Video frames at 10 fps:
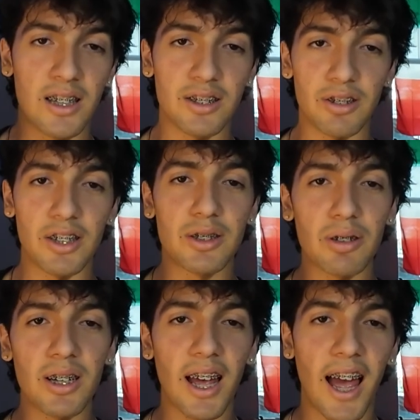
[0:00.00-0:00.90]
So this
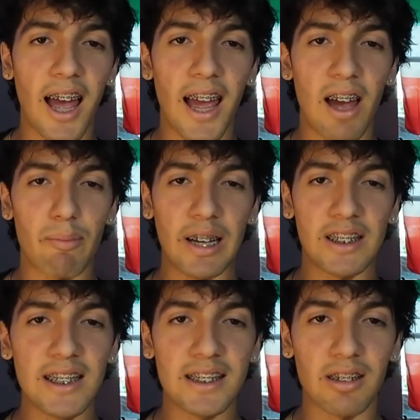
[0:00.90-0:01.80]
one, I have my
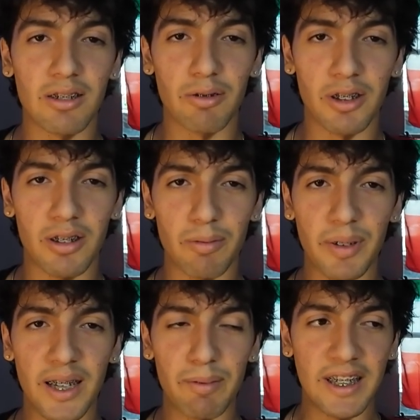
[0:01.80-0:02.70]
cleats on with
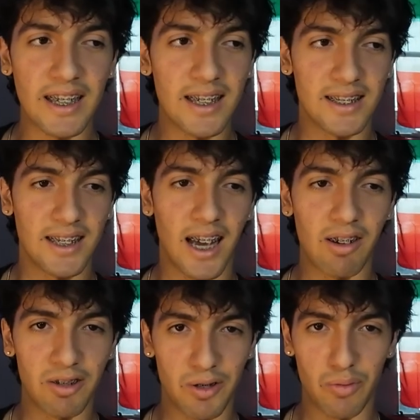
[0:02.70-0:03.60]
me because
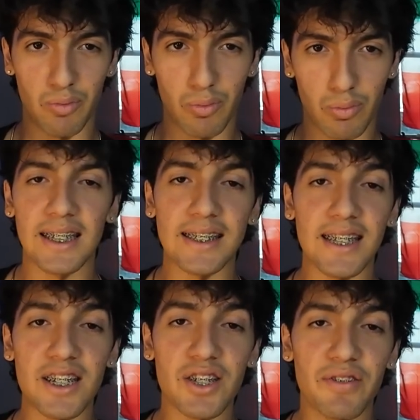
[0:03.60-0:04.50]

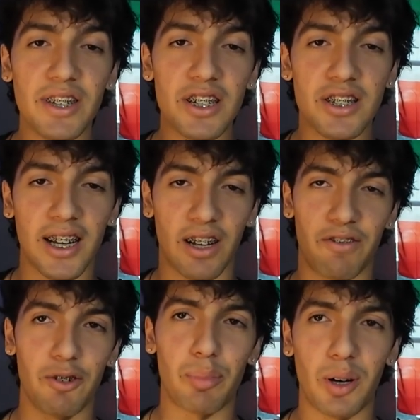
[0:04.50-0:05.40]
I just finished like a
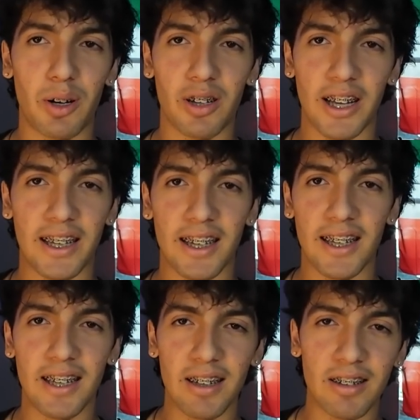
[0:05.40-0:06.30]
football, like
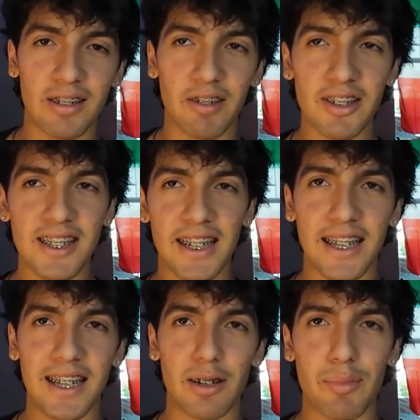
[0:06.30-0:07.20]
it wasn't like
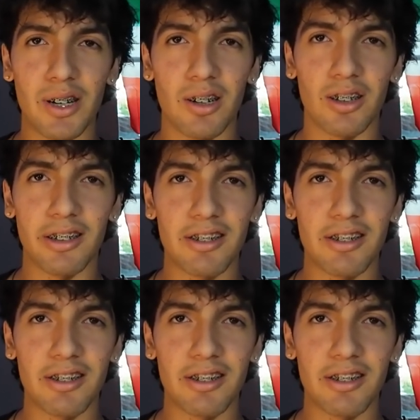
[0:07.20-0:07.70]
an intramural.